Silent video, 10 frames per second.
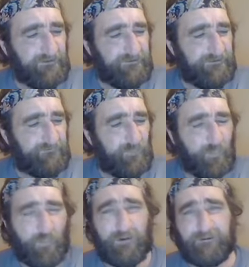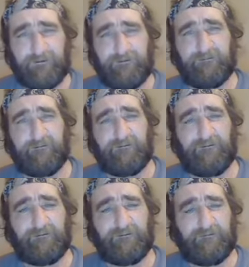keep working
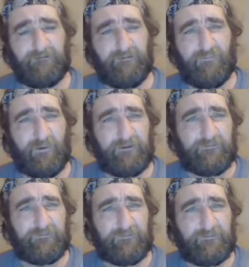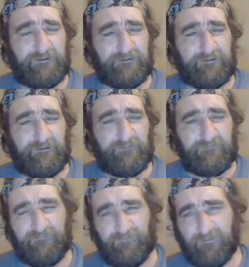on what you're doing and going
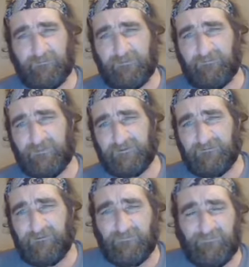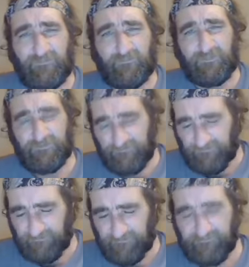forward, but also please
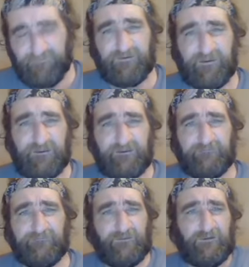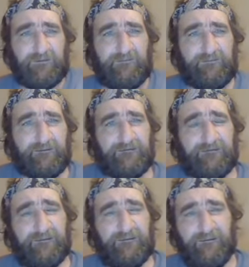understand fully that
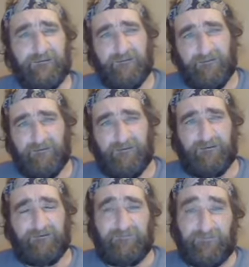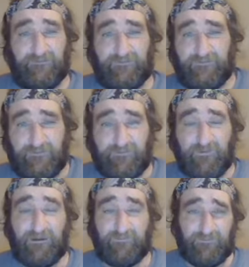this is a
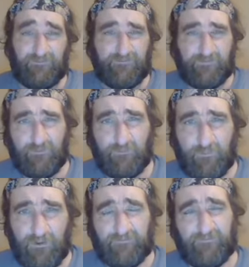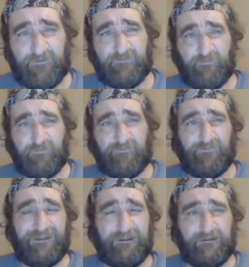transitional process with
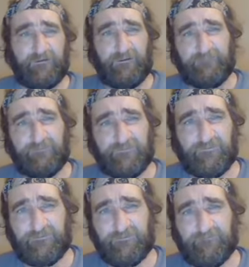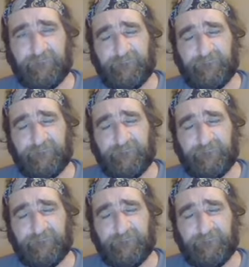many levels of